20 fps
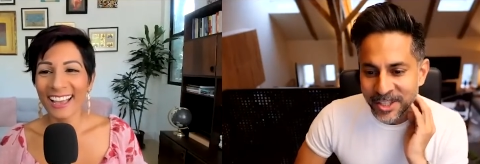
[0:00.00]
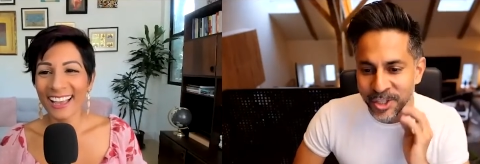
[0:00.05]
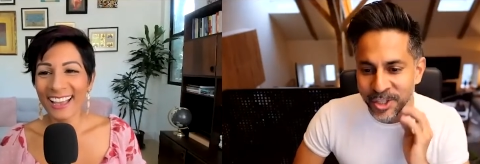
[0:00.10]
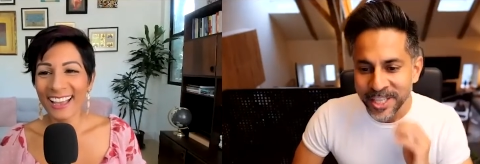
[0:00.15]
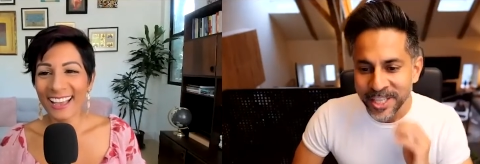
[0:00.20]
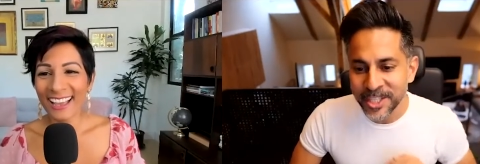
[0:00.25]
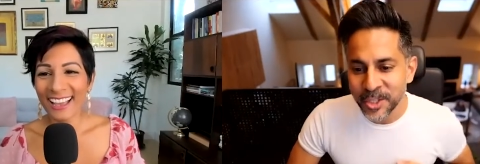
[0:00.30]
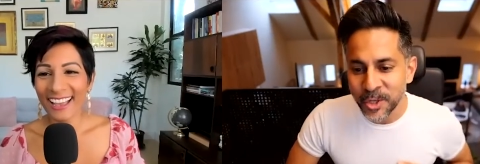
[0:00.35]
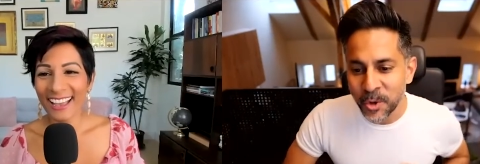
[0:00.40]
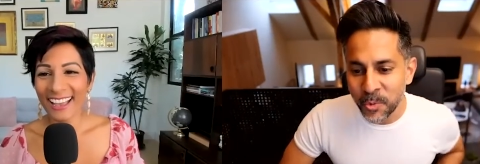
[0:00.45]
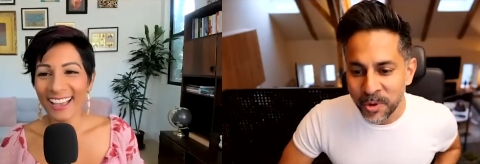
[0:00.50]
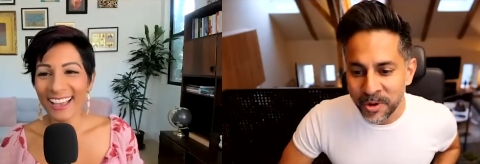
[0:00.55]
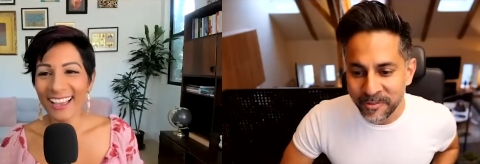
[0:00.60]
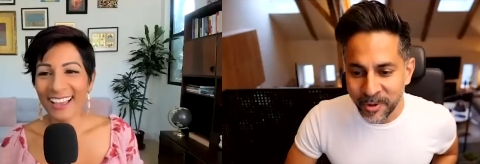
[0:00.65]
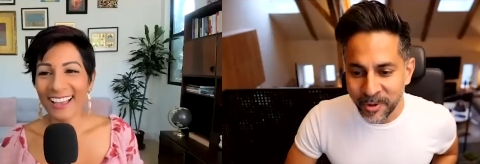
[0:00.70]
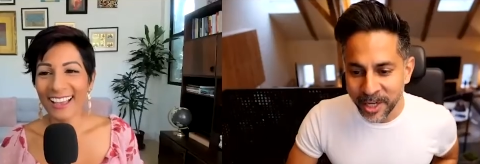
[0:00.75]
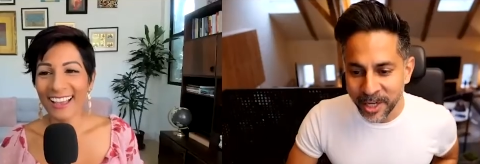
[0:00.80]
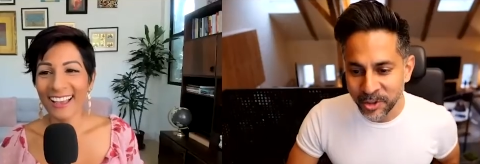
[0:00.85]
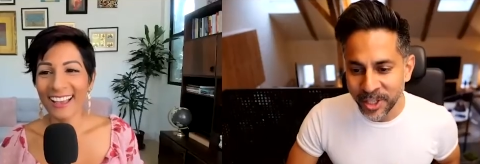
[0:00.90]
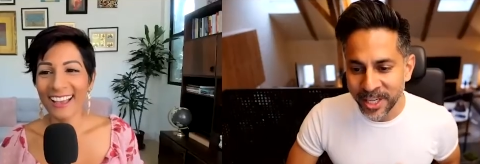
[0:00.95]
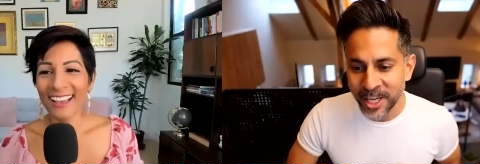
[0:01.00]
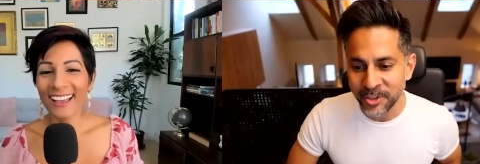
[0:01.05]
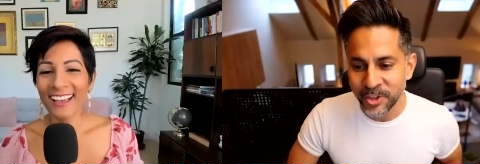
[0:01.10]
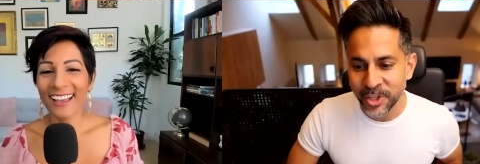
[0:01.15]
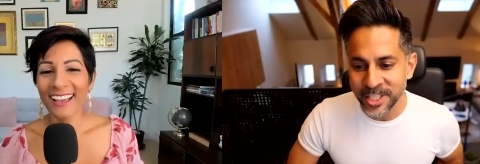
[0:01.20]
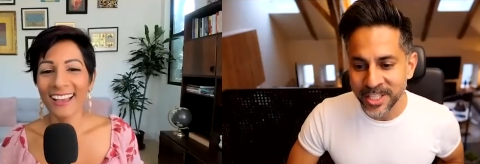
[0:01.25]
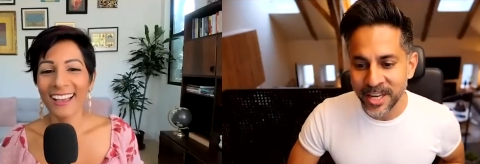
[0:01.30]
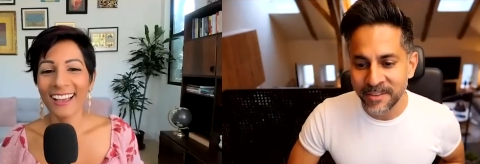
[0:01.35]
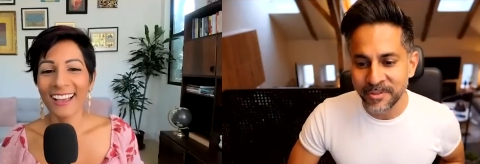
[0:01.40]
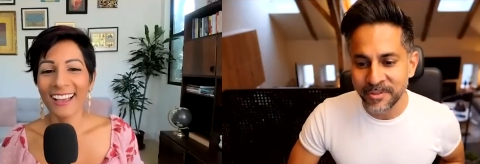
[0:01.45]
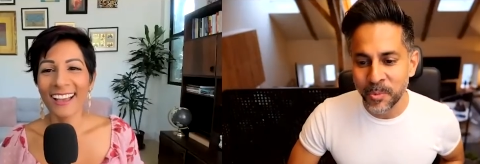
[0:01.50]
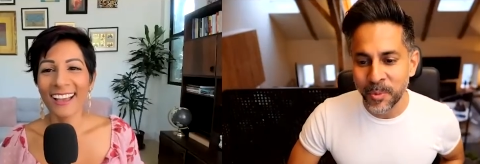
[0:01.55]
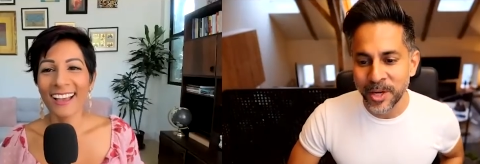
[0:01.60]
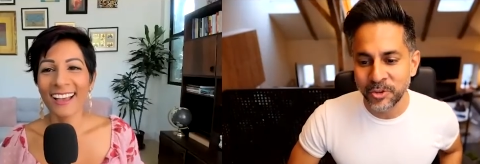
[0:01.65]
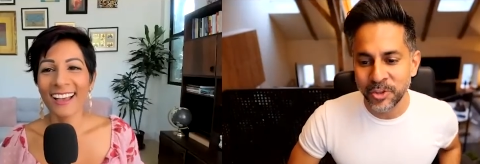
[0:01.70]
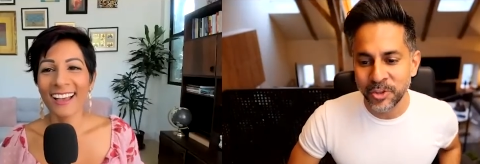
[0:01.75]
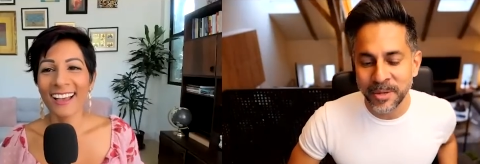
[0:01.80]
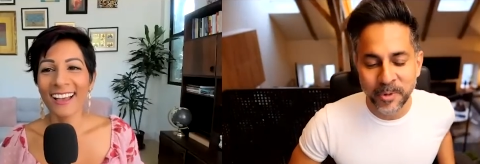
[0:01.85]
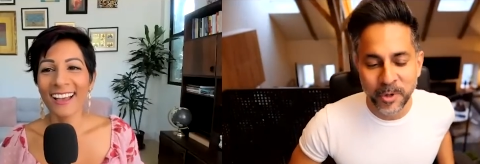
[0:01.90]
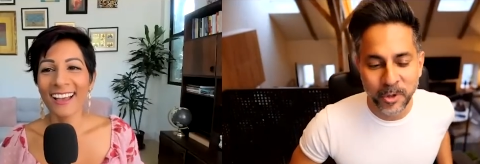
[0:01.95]
Speaker 1: She is so refreshing. I just love the way
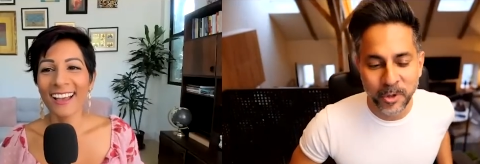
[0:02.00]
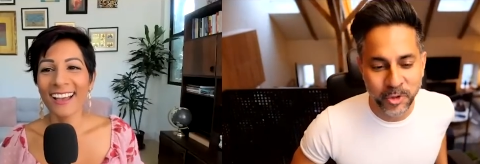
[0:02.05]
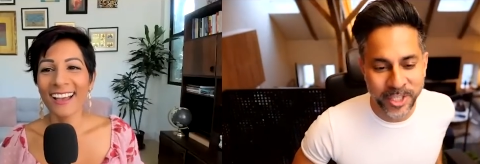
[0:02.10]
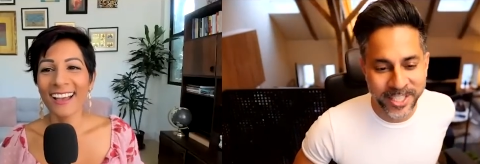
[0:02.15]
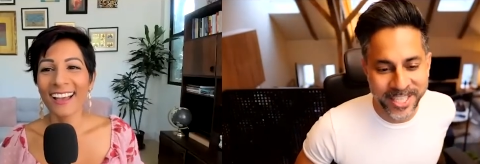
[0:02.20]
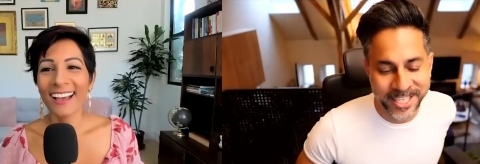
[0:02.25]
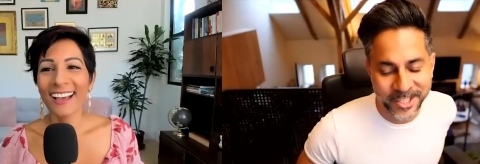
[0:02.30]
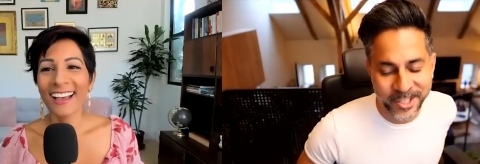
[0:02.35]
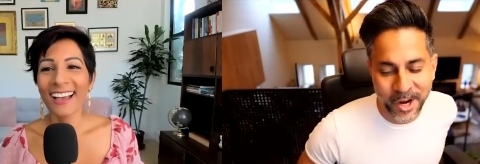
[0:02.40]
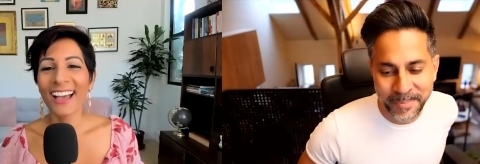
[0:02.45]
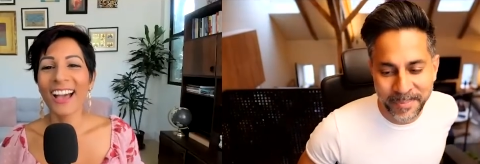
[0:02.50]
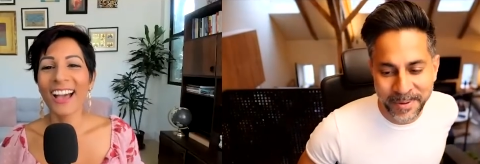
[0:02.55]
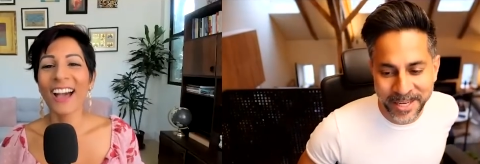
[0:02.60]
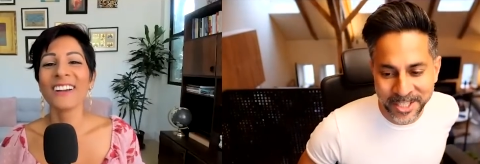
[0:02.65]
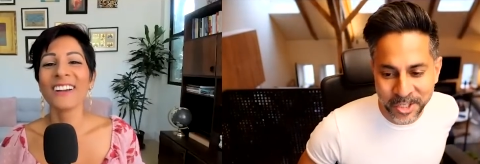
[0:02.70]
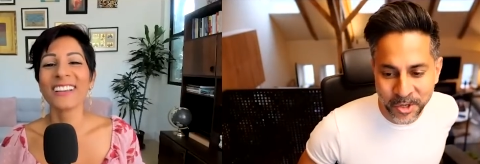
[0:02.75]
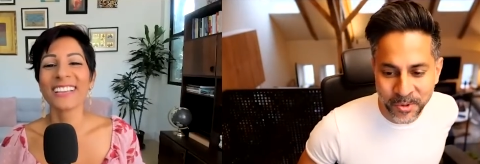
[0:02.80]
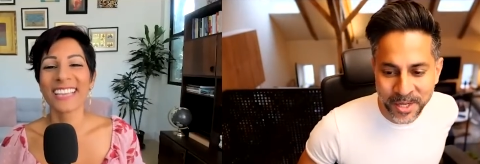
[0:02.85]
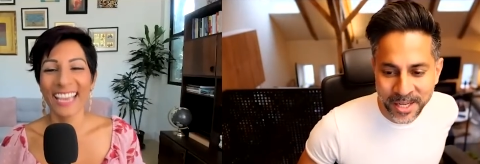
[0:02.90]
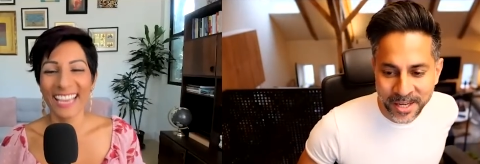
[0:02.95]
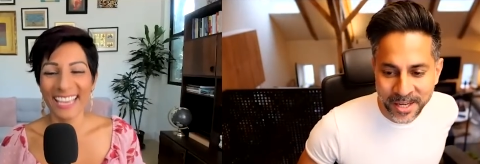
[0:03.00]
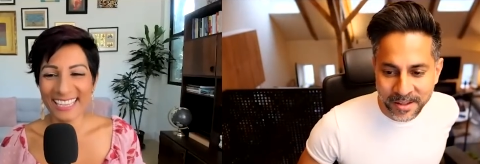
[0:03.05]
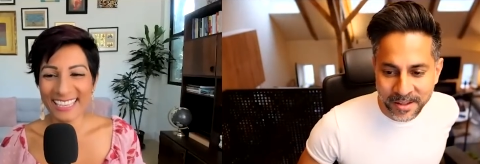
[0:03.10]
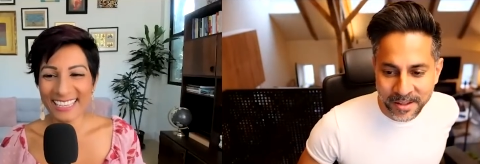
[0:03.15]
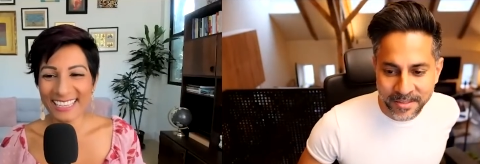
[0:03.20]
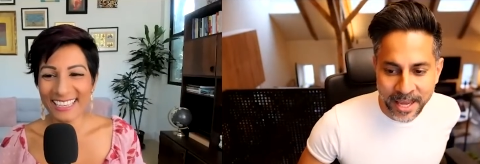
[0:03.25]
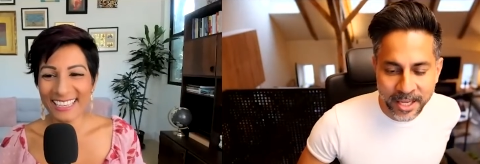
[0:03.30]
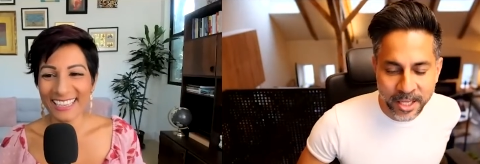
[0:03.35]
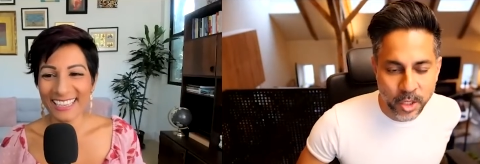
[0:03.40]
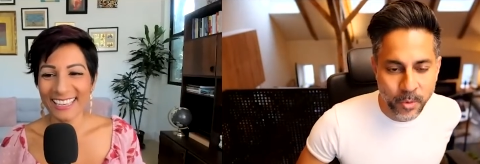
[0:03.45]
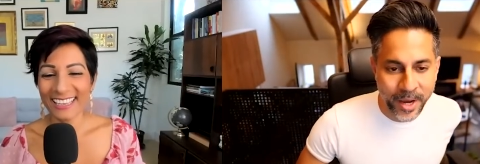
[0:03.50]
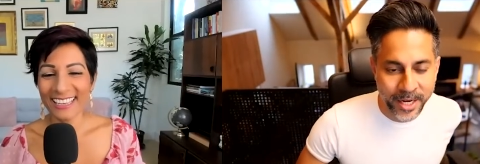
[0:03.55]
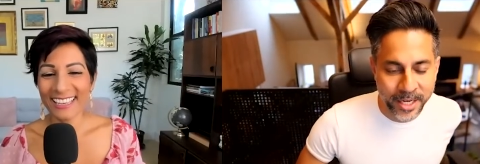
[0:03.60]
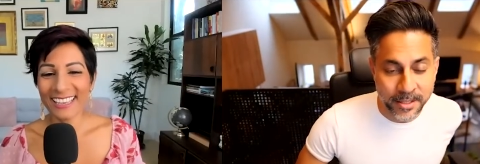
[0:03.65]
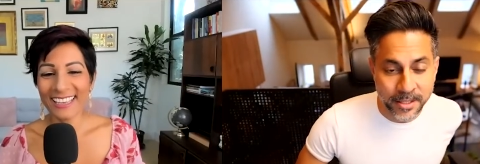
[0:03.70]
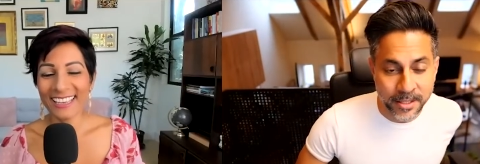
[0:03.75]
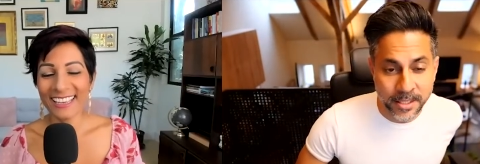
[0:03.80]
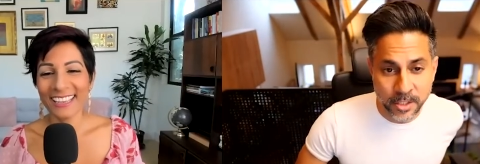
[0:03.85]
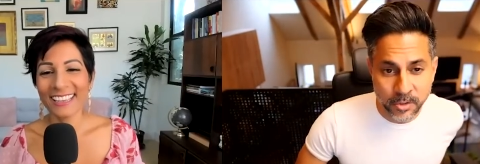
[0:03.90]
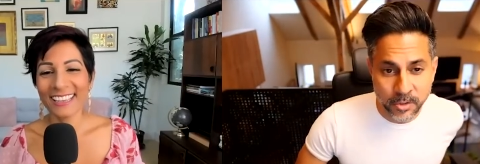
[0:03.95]
she approaches this topic. So thank you,
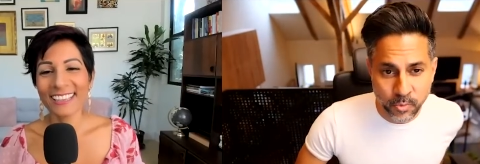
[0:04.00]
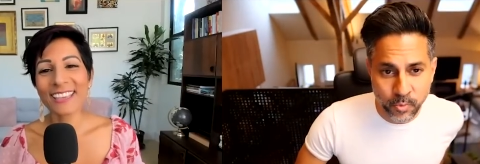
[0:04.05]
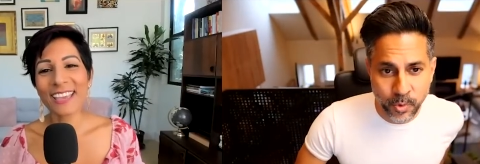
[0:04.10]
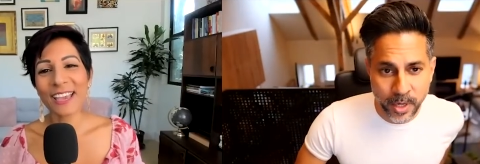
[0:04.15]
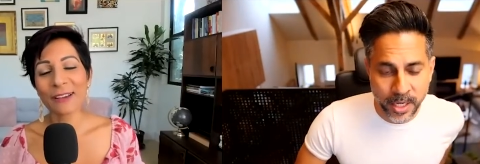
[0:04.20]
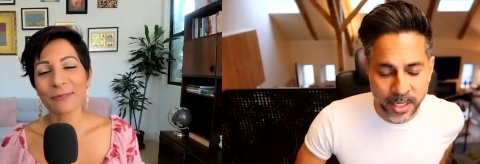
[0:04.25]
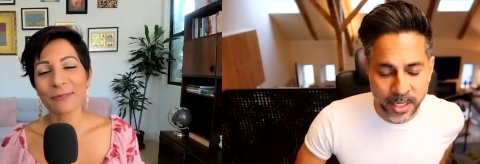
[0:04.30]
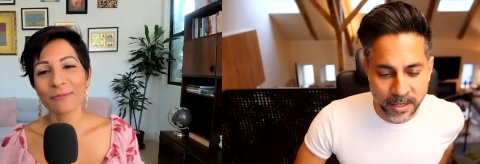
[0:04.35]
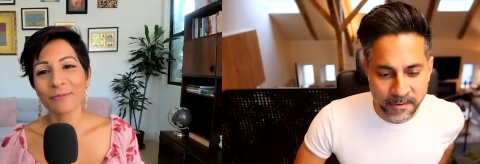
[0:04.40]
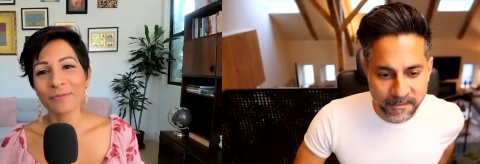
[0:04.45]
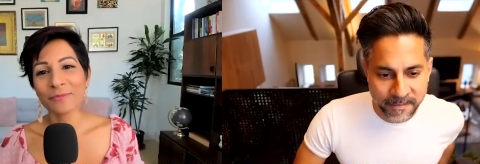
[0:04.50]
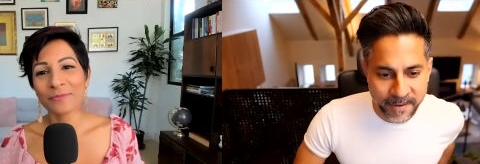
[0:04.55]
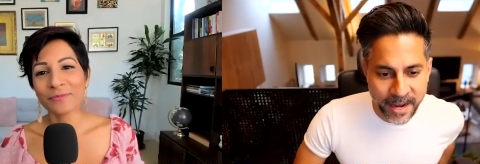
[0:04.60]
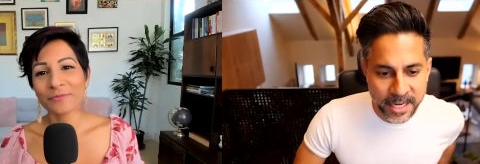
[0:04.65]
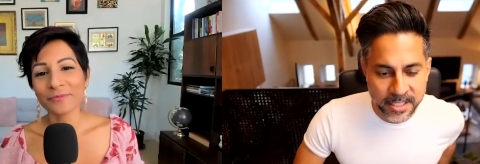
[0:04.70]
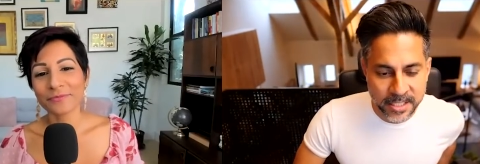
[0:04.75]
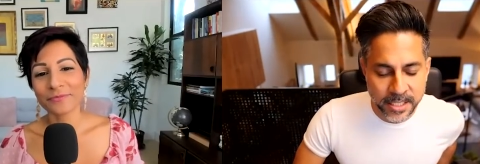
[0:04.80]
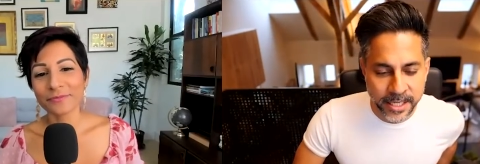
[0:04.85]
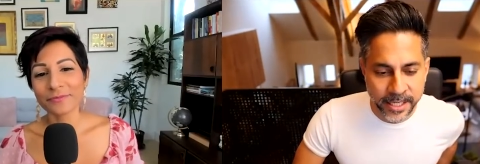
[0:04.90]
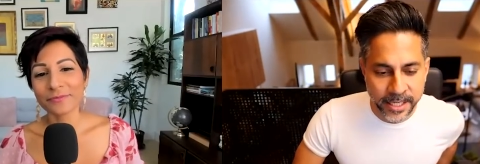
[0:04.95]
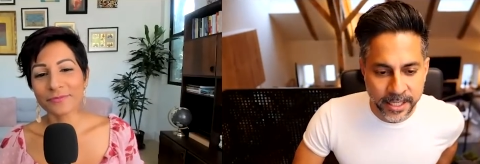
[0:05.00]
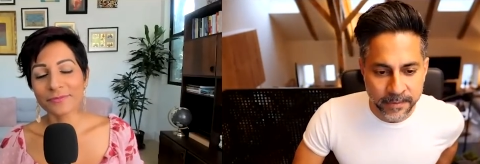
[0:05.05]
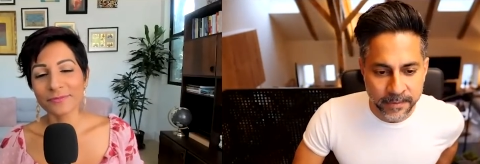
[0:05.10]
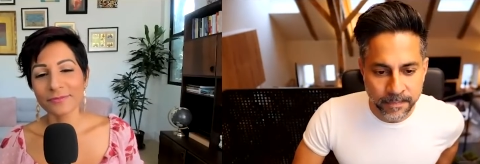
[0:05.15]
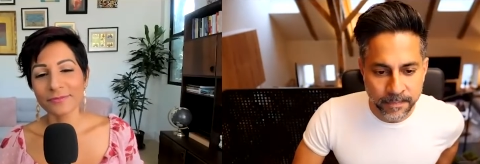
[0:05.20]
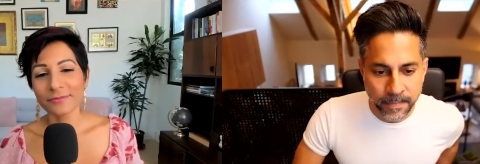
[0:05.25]
Annie. This is really fascinating.